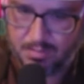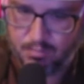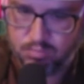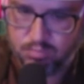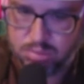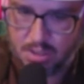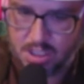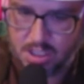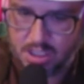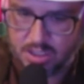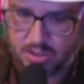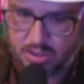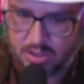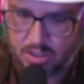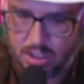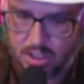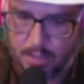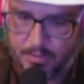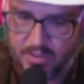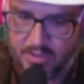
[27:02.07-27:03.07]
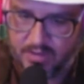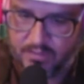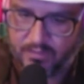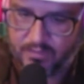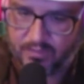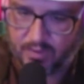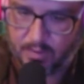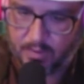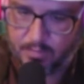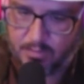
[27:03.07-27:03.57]
Please come in
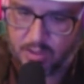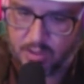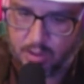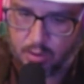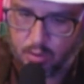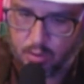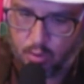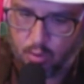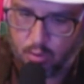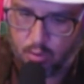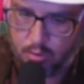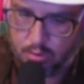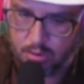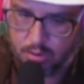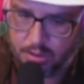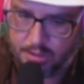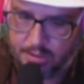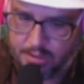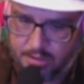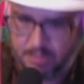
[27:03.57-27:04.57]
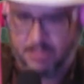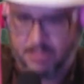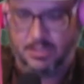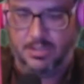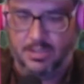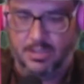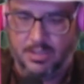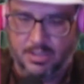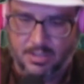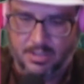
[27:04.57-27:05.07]
from the cold.
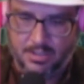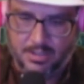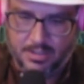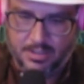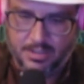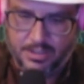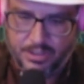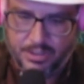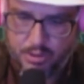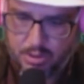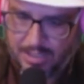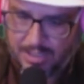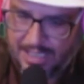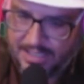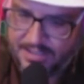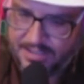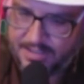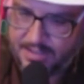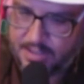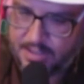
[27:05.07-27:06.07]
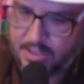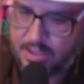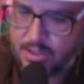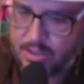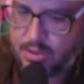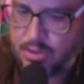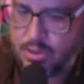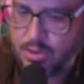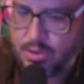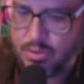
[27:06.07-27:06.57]
You glance at the
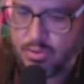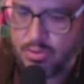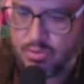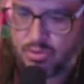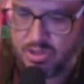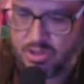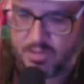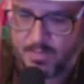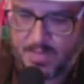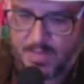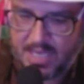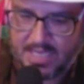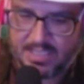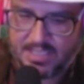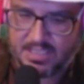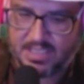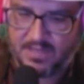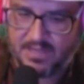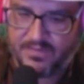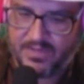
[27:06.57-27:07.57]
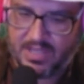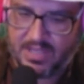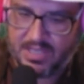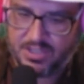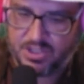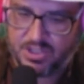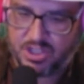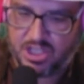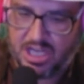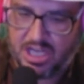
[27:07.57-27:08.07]
huge mastiff that
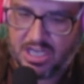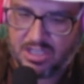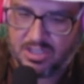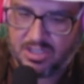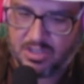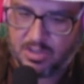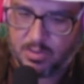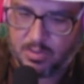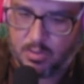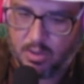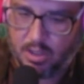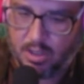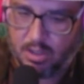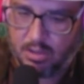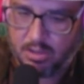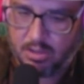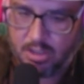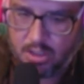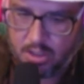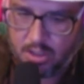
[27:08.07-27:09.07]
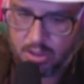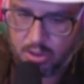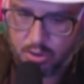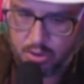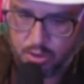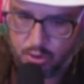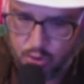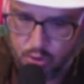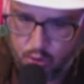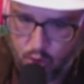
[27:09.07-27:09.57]
is chained to the wall.
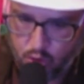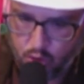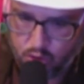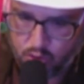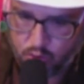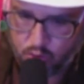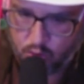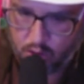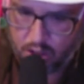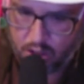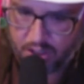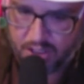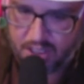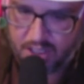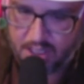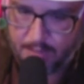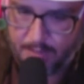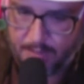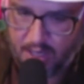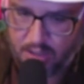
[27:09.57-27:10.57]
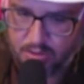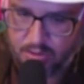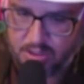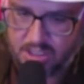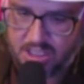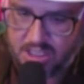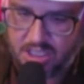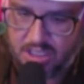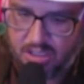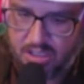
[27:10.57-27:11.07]
Don't worry about
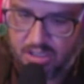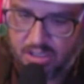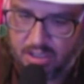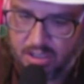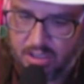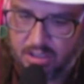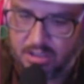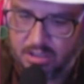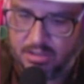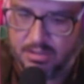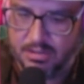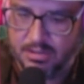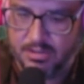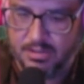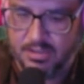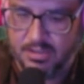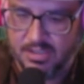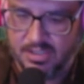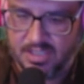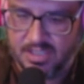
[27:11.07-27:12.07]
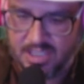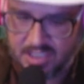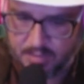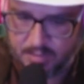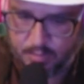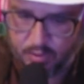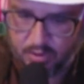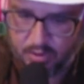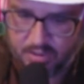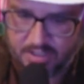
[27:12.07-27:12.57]
Killer, says
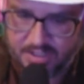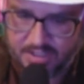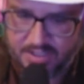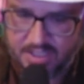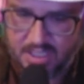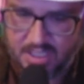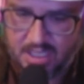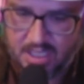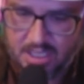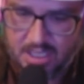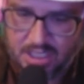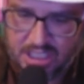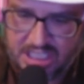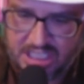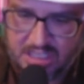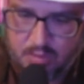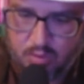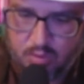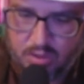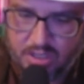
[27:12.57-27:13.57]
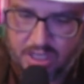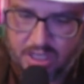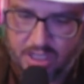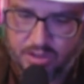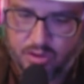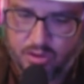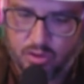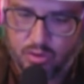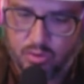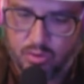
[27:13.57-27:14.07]
Boris. He will
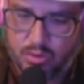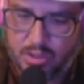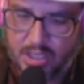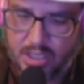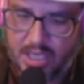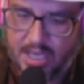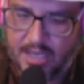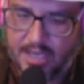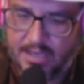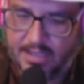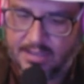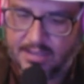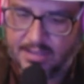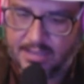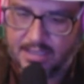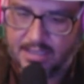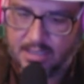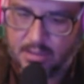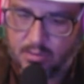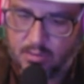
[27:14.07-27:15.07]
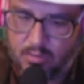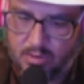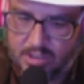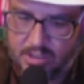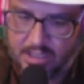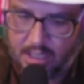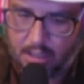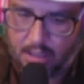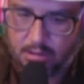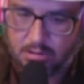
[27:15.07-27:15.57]
not do anything
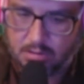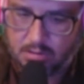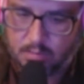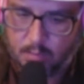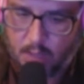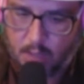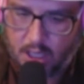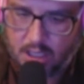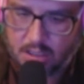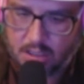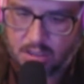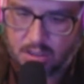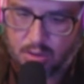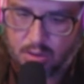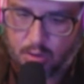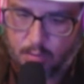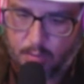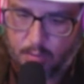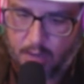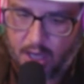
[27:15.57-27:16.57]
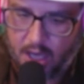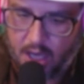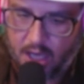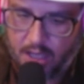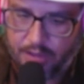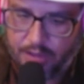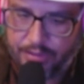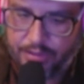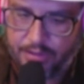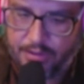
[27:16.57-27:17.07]
without my
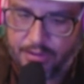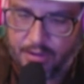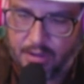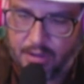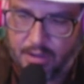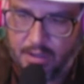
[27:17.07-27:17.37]
command.